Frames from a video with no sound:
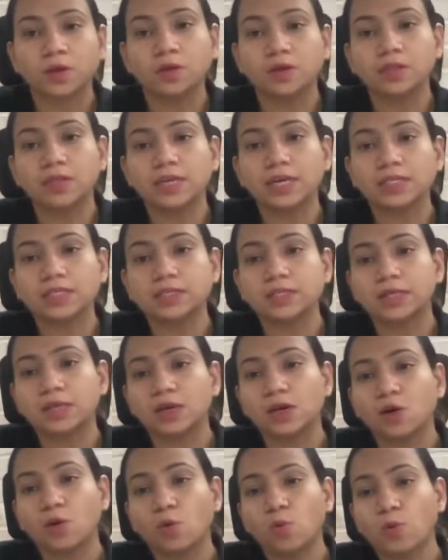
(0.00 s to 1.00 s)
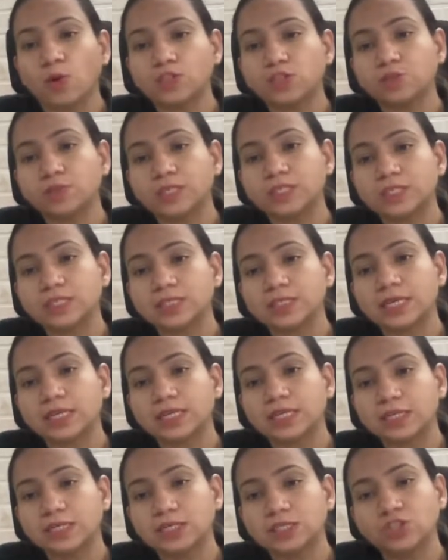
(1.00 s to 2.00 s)
yes, OH minus ion
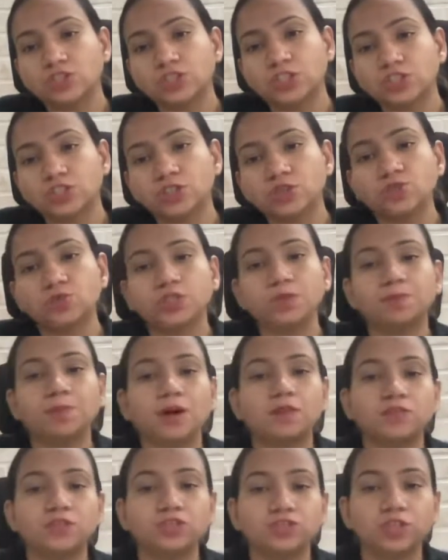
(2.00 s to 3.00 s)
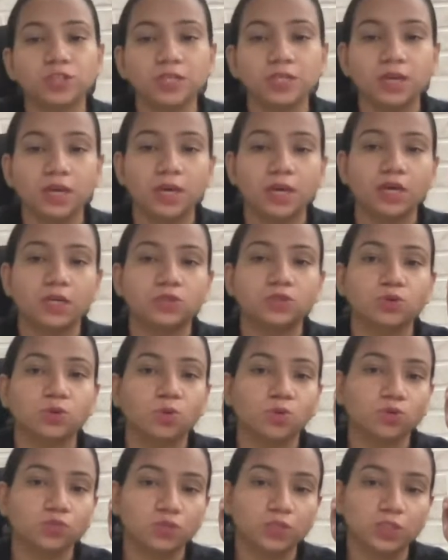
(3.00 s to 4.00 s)
concentration to the power 3.
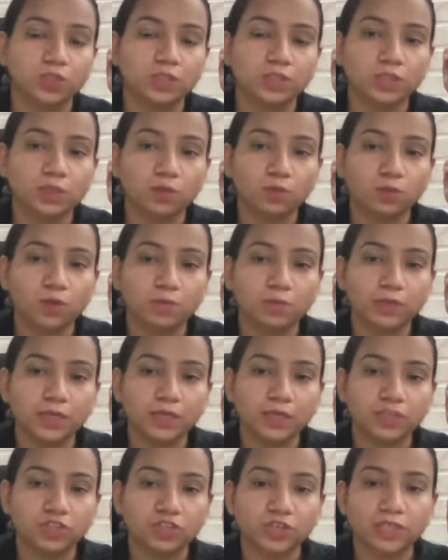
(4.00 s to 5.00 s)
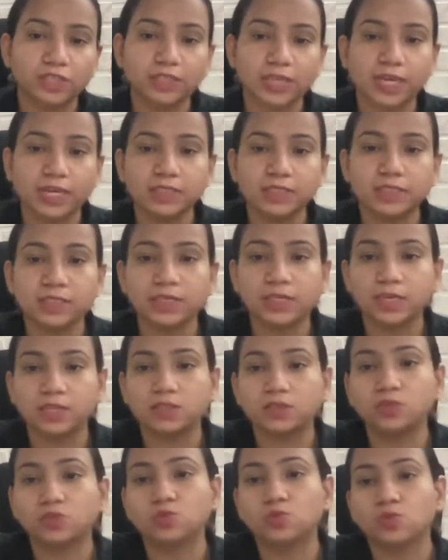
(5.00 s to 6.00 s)
So this will be considered as S
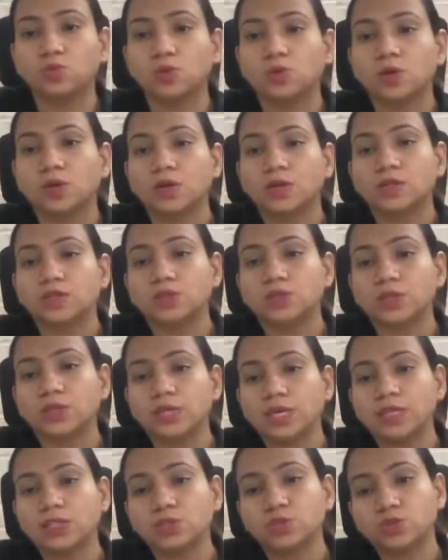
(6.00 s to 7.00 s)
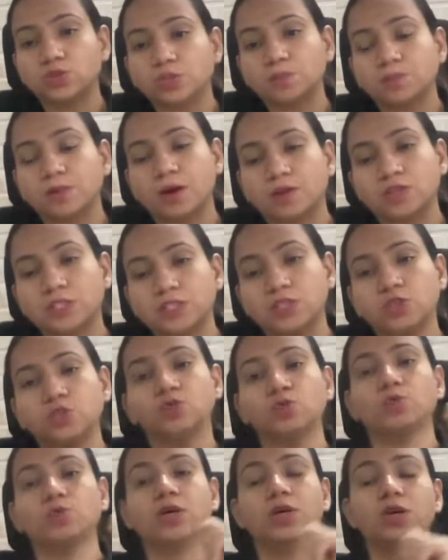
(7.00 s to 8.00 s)
into 3S to the power
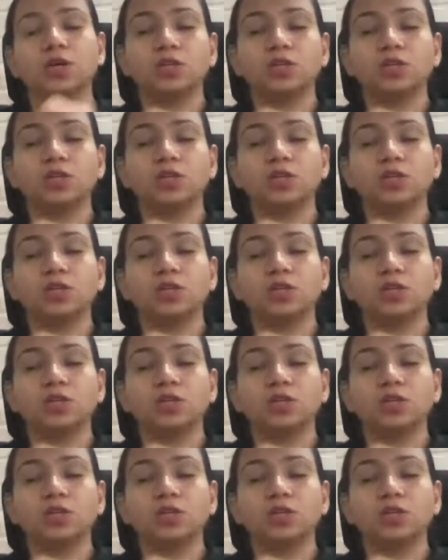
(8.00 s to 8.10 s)
cube.